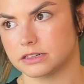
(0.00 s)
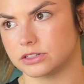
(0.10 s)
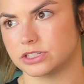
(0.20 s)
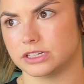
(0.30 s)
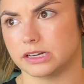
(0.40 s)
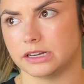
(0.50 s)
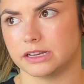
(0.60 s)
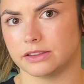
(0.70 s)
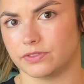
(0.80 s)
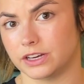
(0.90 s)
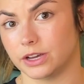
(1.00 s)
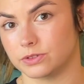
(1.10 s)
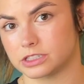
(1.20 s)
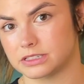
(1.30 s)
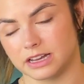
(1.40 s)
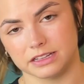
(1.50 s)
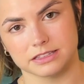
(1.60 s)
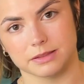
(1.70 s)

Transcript: and she in the video just said it's the